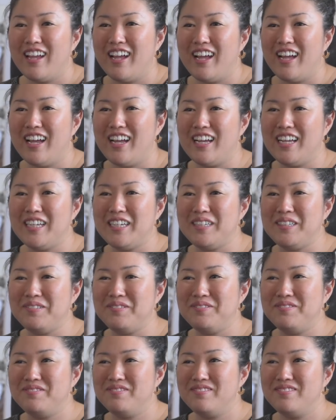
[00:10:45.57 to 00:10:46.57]

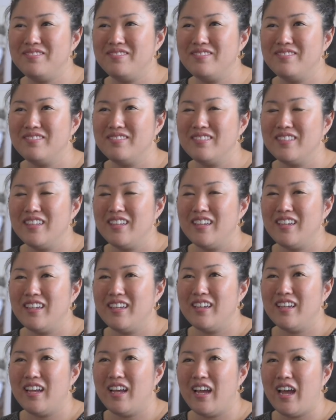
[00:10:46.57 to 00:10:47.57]
I
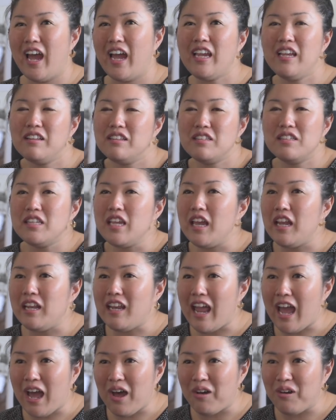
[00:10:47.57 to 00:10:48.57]
can say
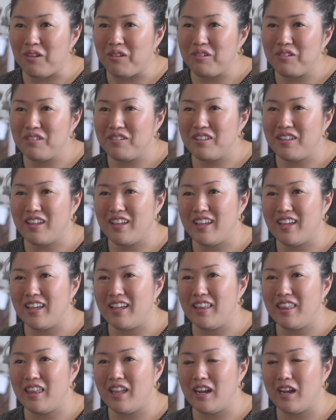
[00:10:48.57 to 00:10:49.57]
now
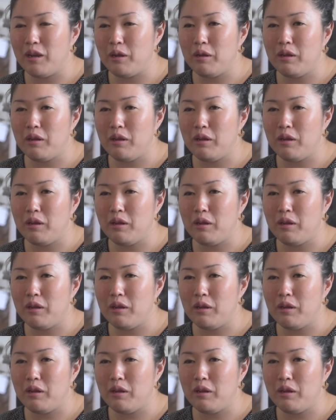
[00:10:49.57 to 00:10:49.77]
that